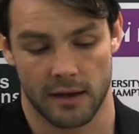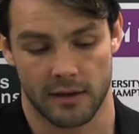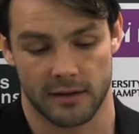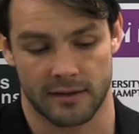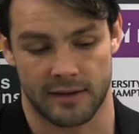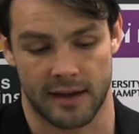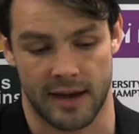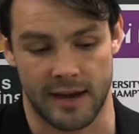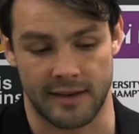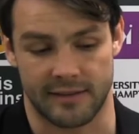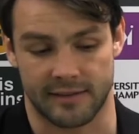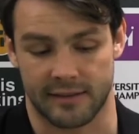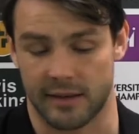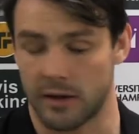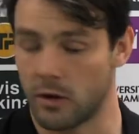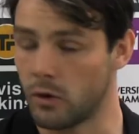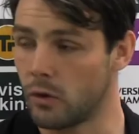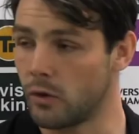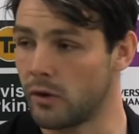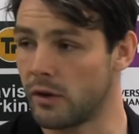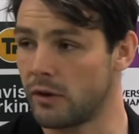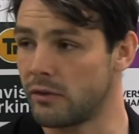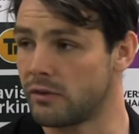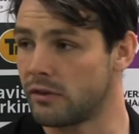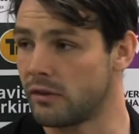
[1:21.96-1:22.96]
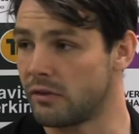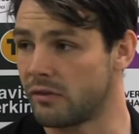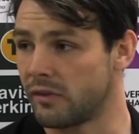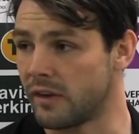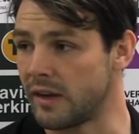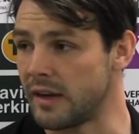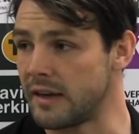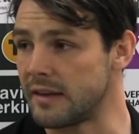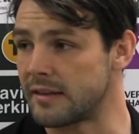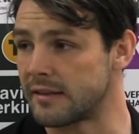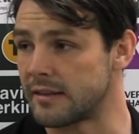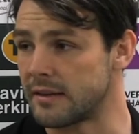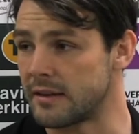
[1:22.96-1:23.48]
Tasting all those
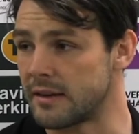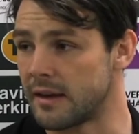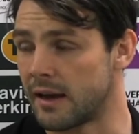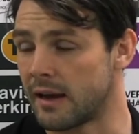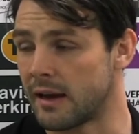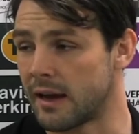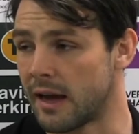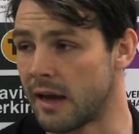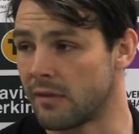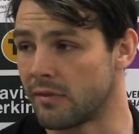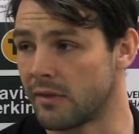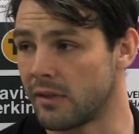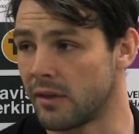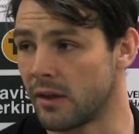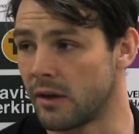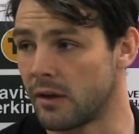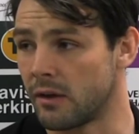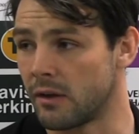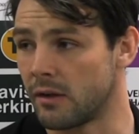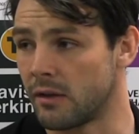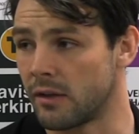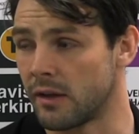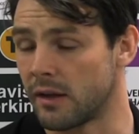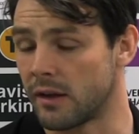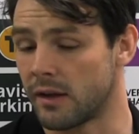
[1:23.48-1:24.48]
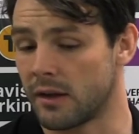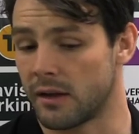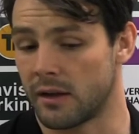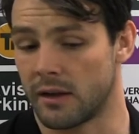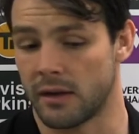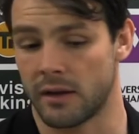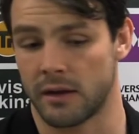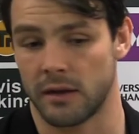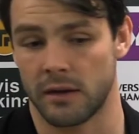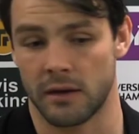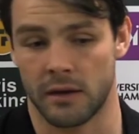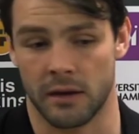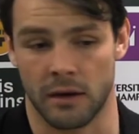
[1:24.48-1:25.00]
defeats and having
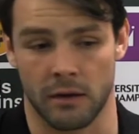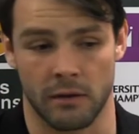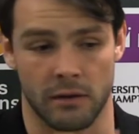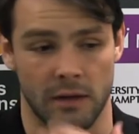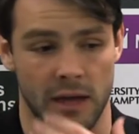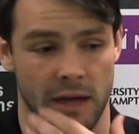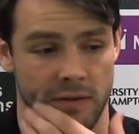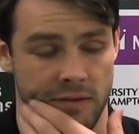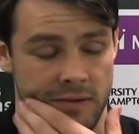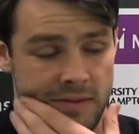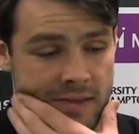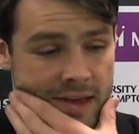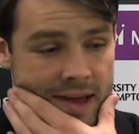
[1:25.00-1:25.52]
having